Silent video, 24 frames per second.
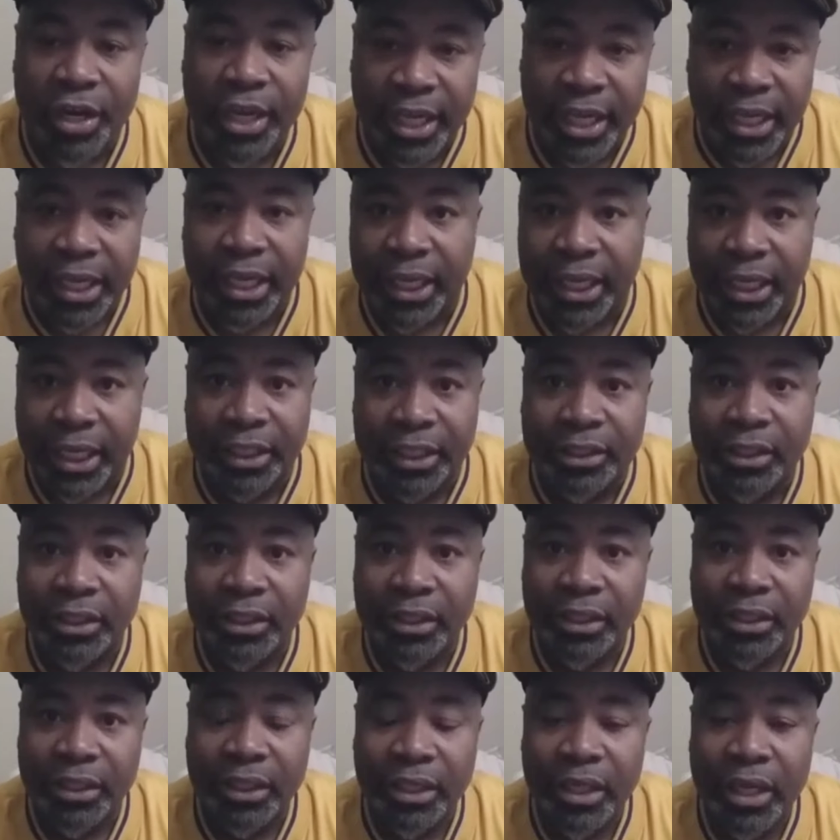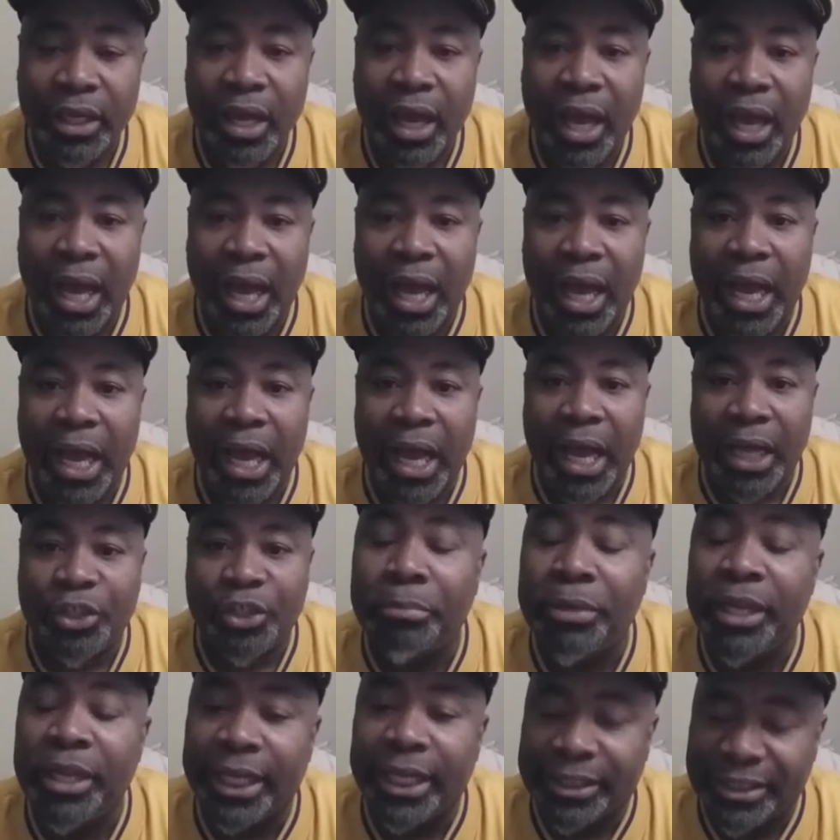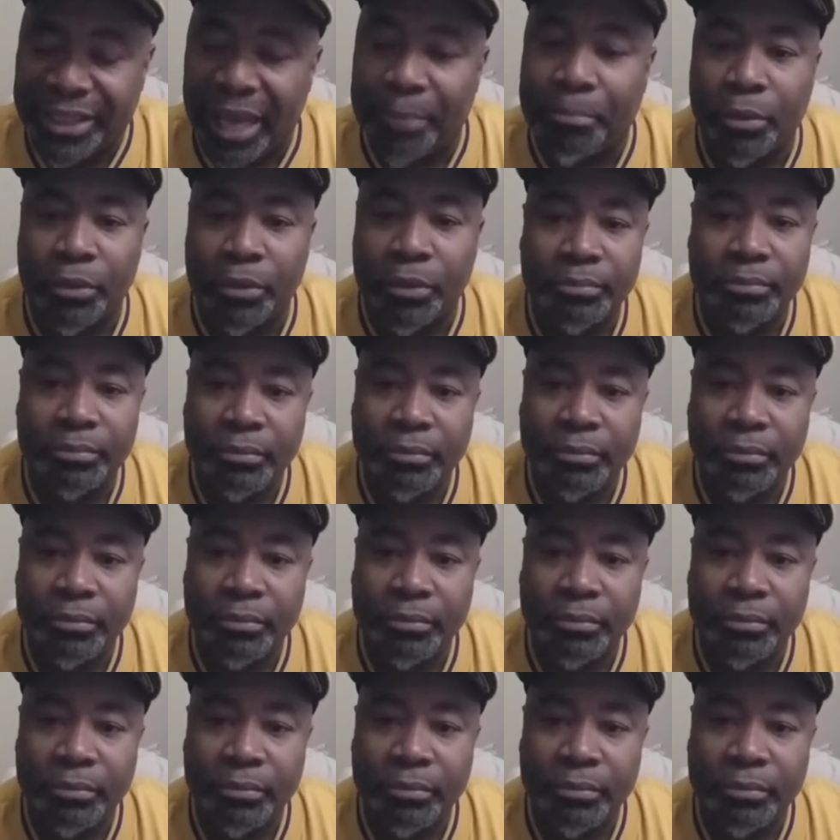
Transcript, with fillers: is uh, to be an example,